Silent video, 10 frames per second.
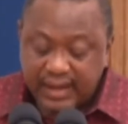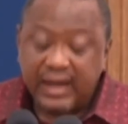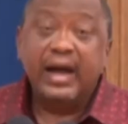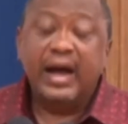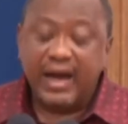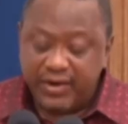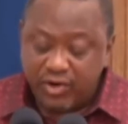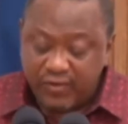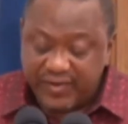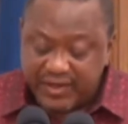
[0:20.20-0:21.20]
Hand
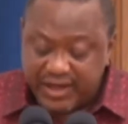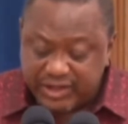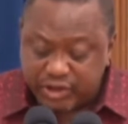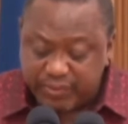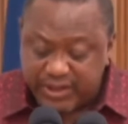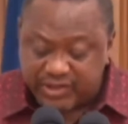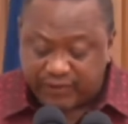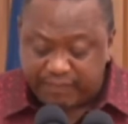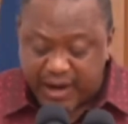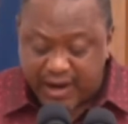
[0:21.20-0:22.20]
over the instruments of
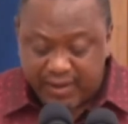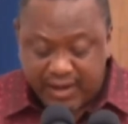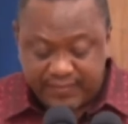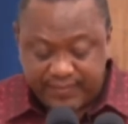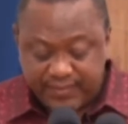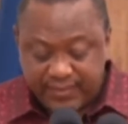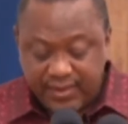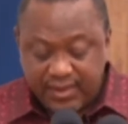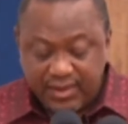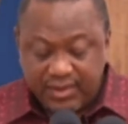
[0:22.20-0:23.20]
power
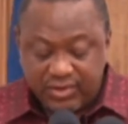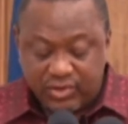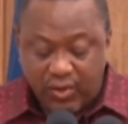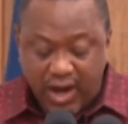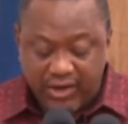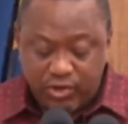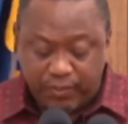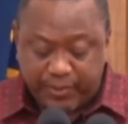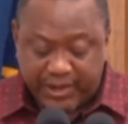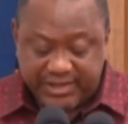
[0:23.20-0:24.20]
to our new
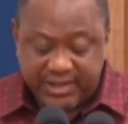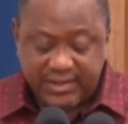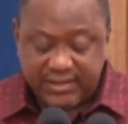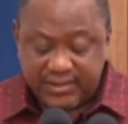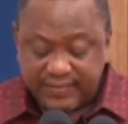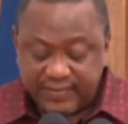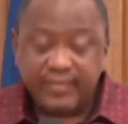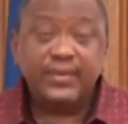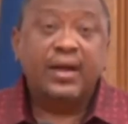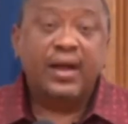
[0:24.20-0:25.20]
president
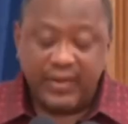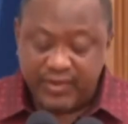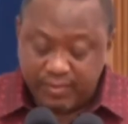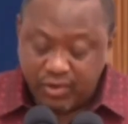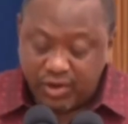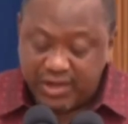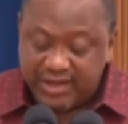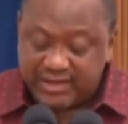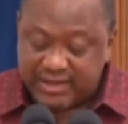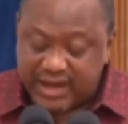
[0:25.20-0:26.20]
at the Moi
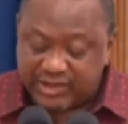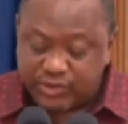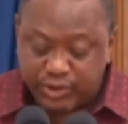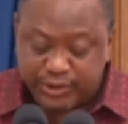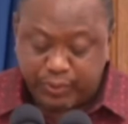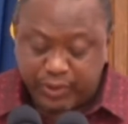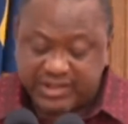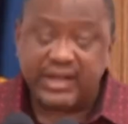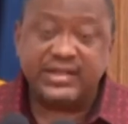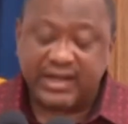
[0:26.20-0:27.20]
International Sports
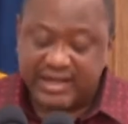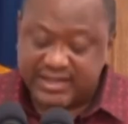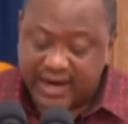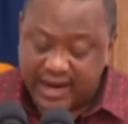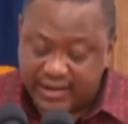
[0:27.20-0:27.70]
Center, Kasarani.